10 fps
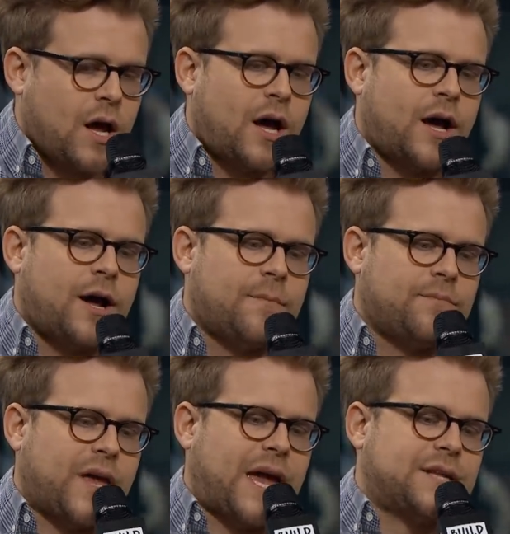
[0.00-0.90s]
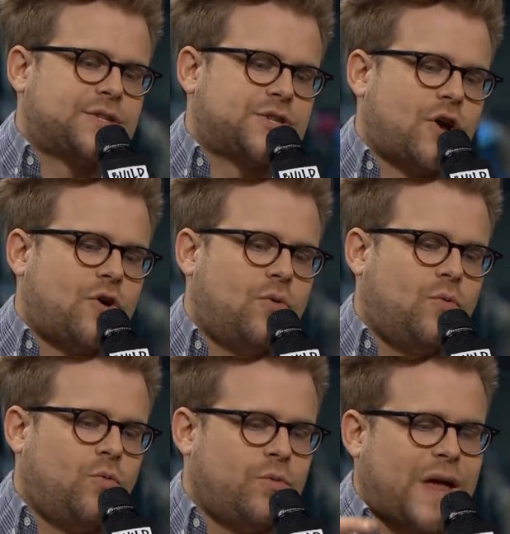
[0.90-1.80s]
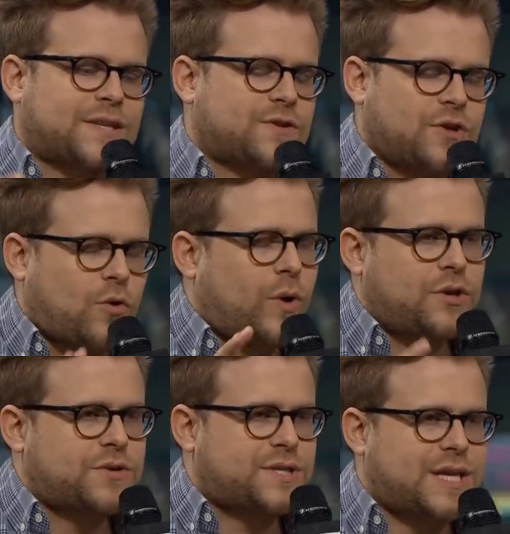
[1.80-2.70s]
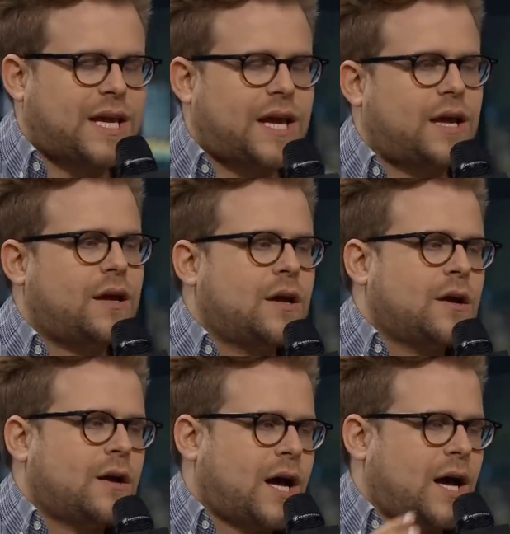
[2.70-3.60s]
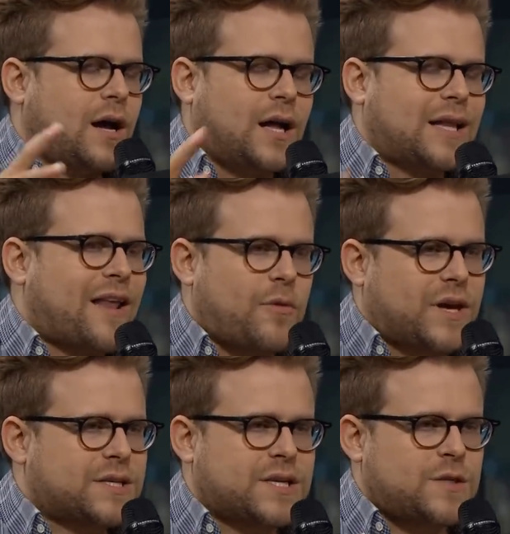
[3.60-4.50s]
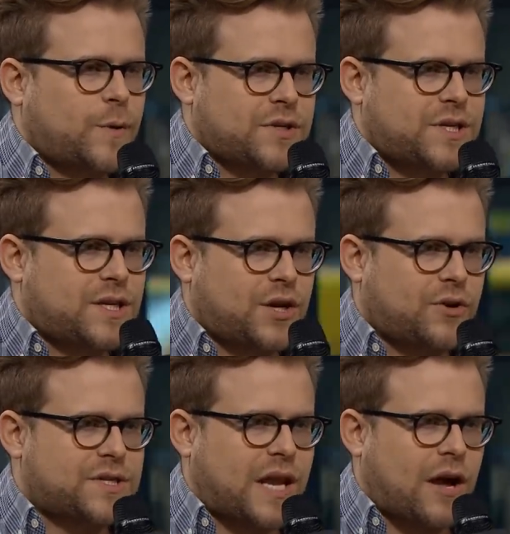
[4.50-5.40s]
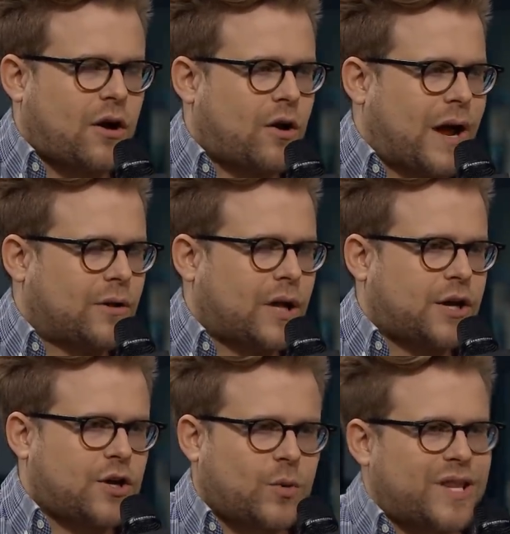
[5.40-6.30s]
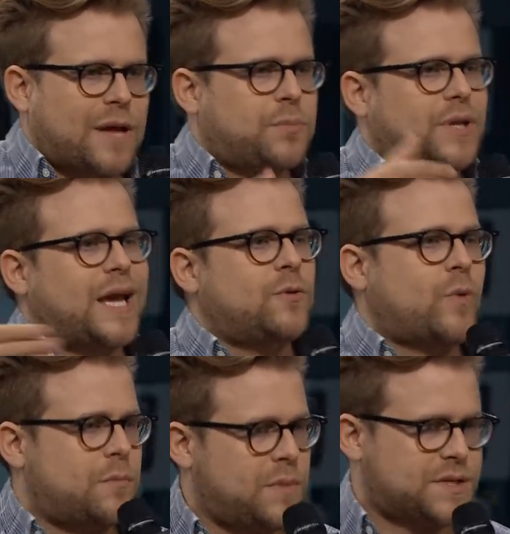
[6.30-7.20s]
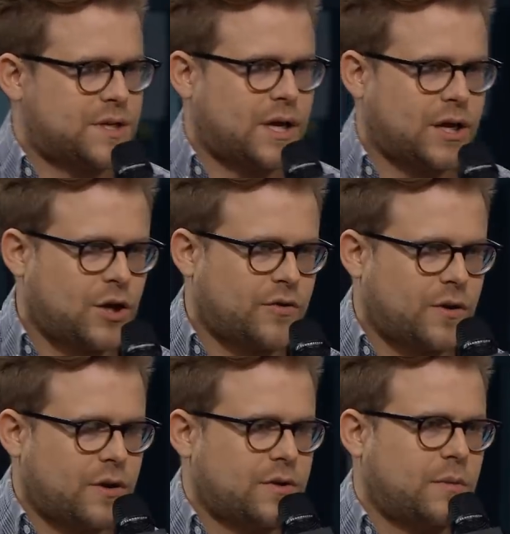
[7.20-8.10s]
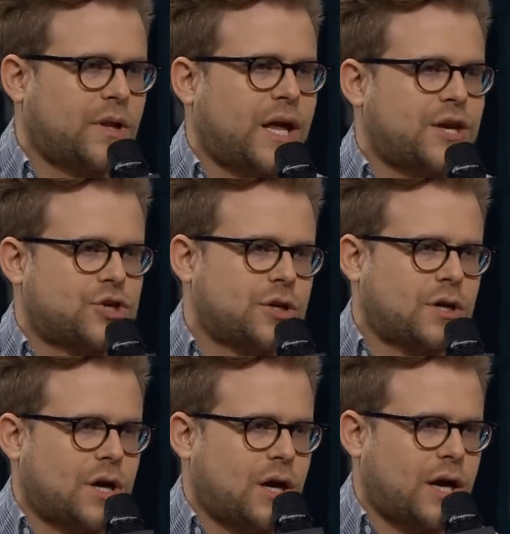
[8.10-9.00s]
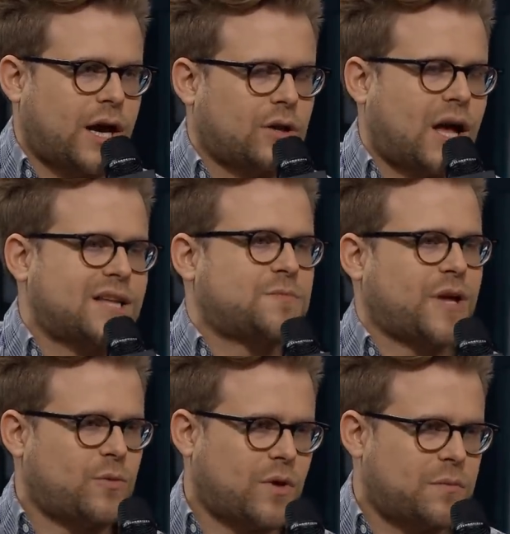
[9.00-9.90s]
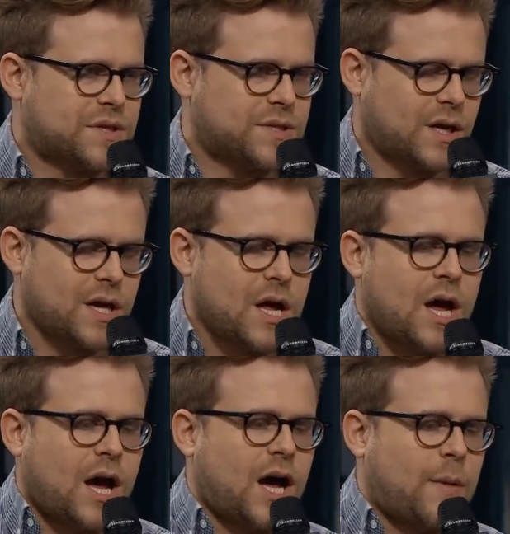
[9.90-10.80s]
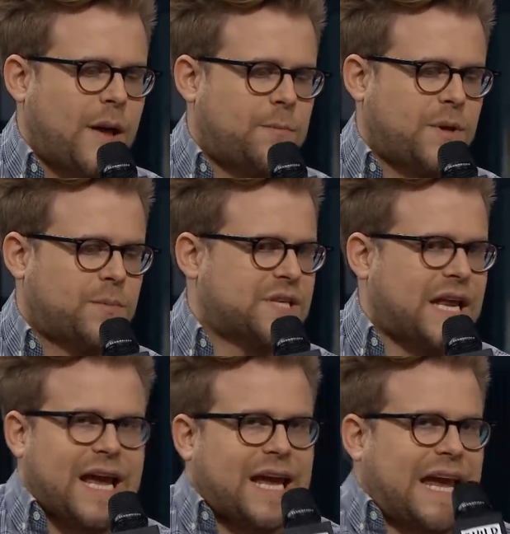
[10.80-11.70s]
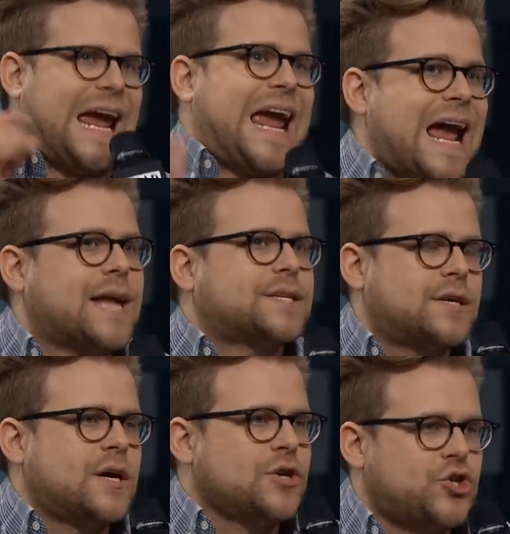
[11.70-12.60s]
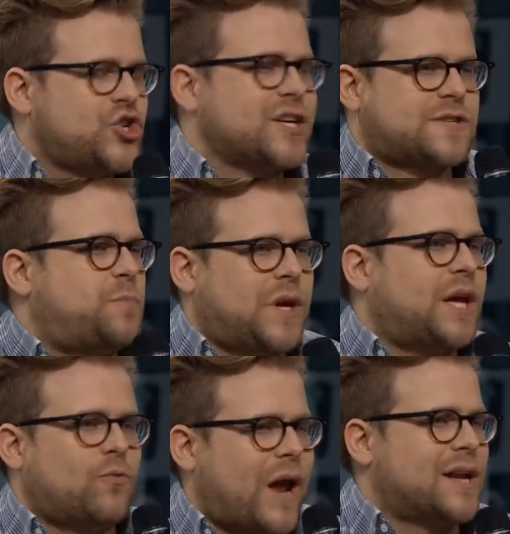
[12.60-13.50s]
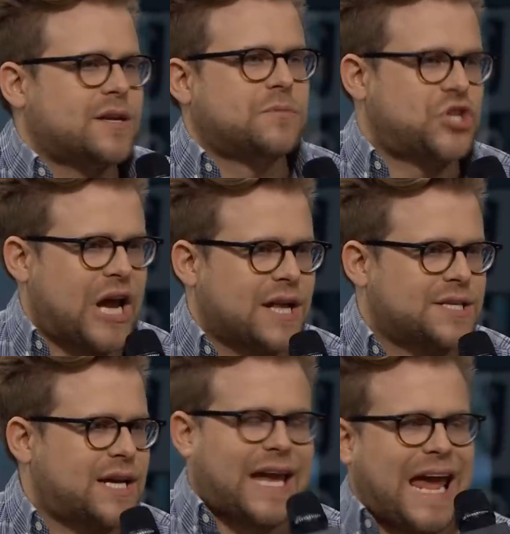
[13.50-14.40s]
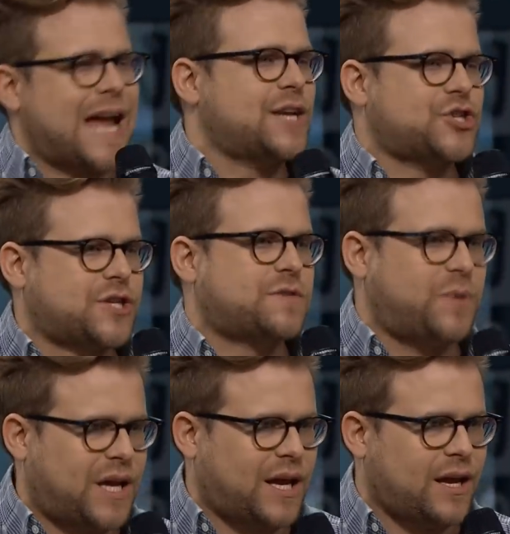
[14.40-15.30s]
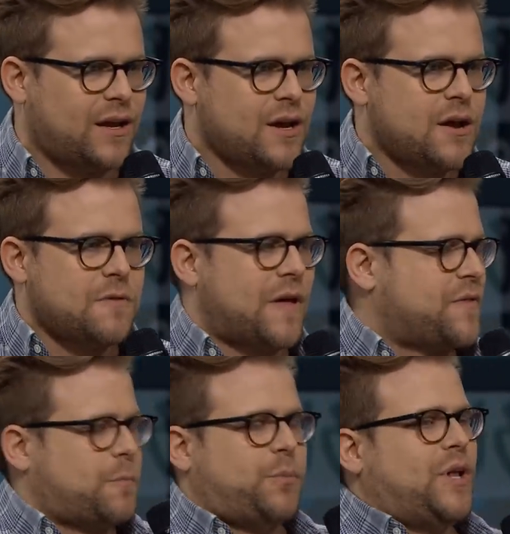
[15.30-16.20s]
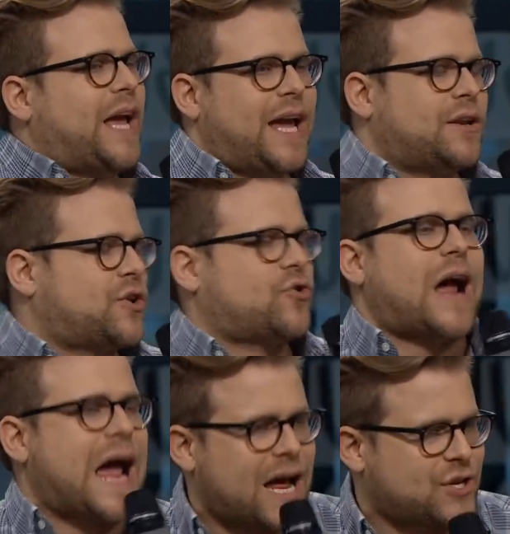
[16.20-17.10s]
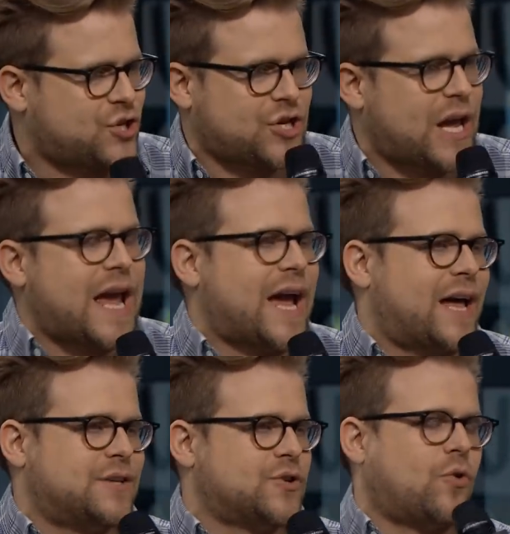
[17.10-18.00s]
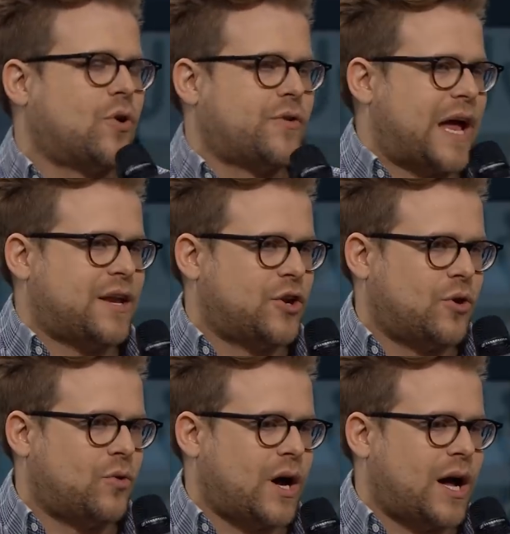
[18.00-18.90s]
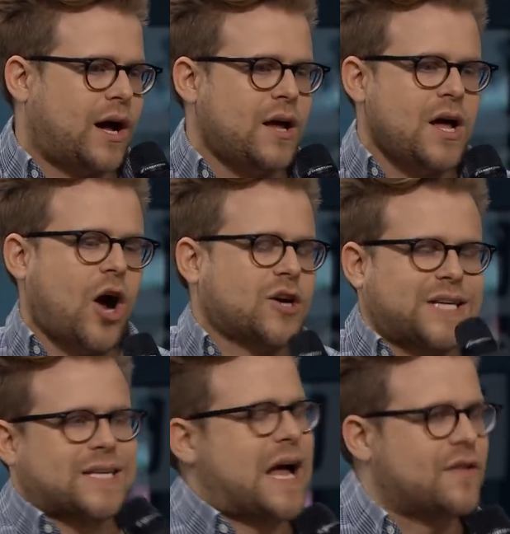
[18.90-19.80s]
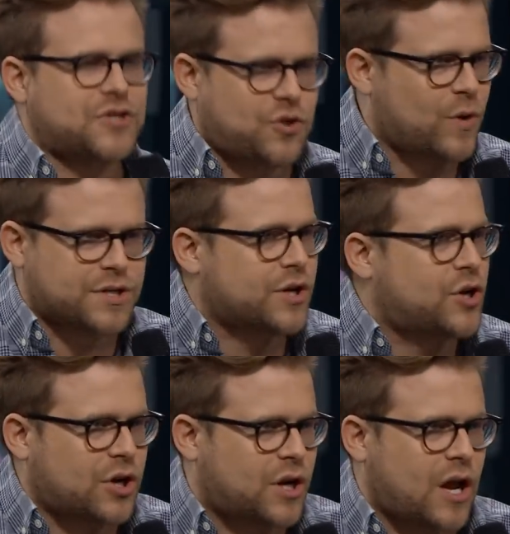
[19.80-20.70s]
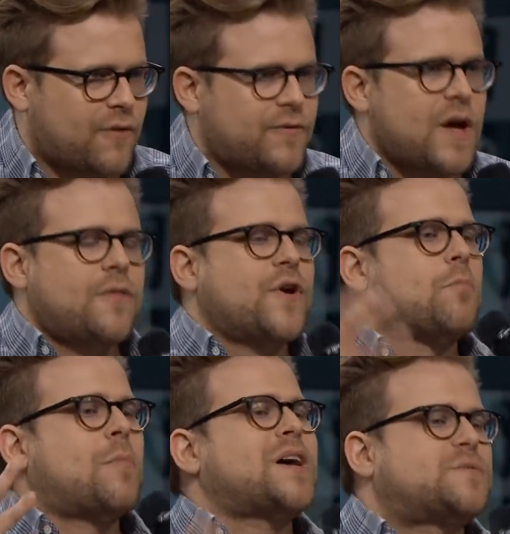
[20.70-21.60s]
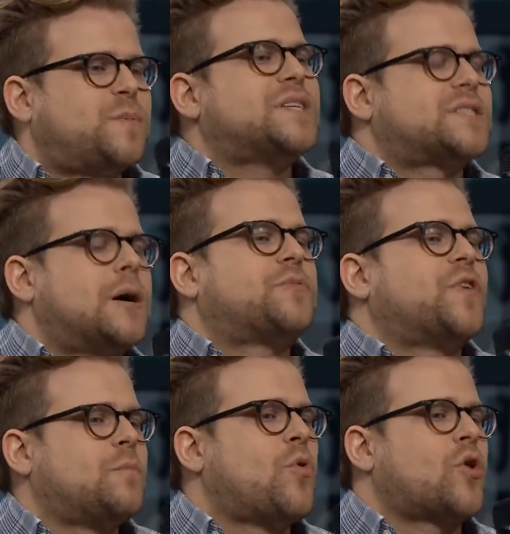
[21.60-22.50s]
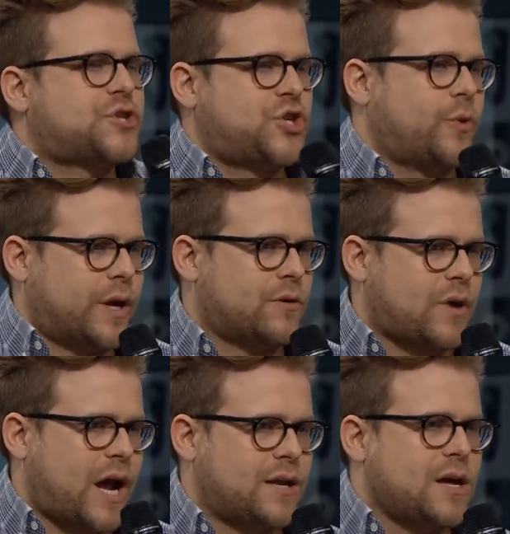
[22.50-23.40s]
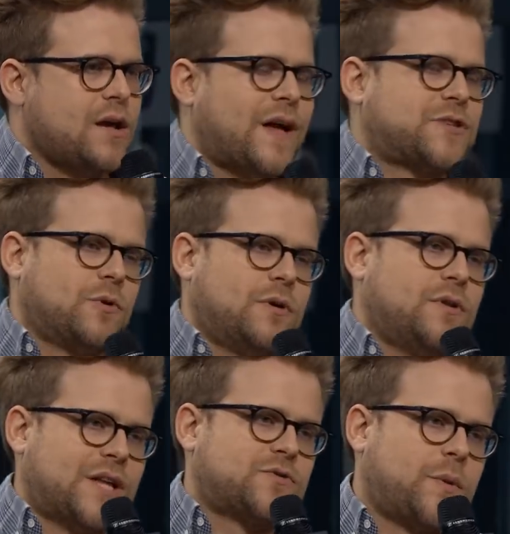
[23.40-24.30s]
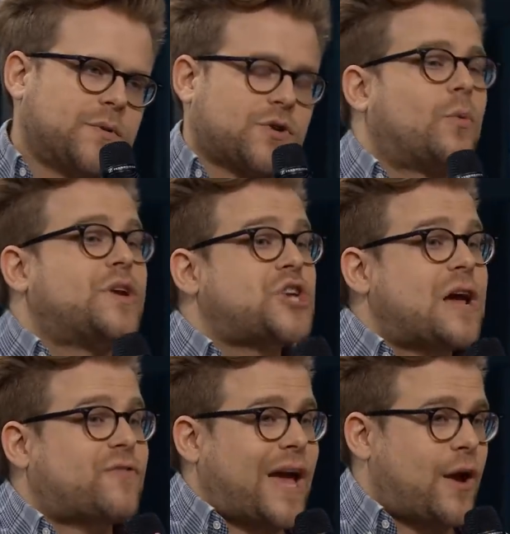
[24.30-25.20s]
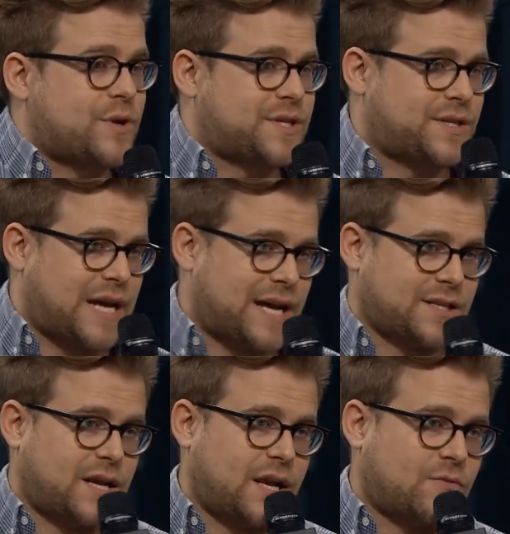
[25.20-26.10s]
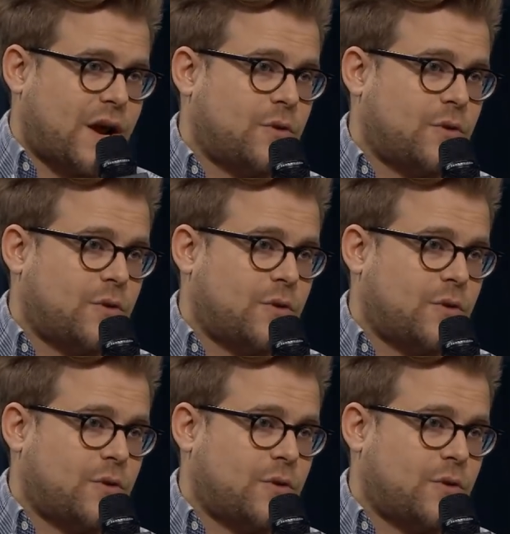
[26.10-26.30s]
Um, and so that's, you know, when you see uh, a lot of the biggest conspiracy theories today are around, like, you know, when that plane went missing, you know, the, the Malaysian uh, Airlines plane went missing, um, and people said, it can't just be random chance. It can't just be that the plane crashed and, or that, you know, uh, our technology wasn't good enough. There must be something more to it, right? That's what, that's what people say. Or when J F K was assassinated, right?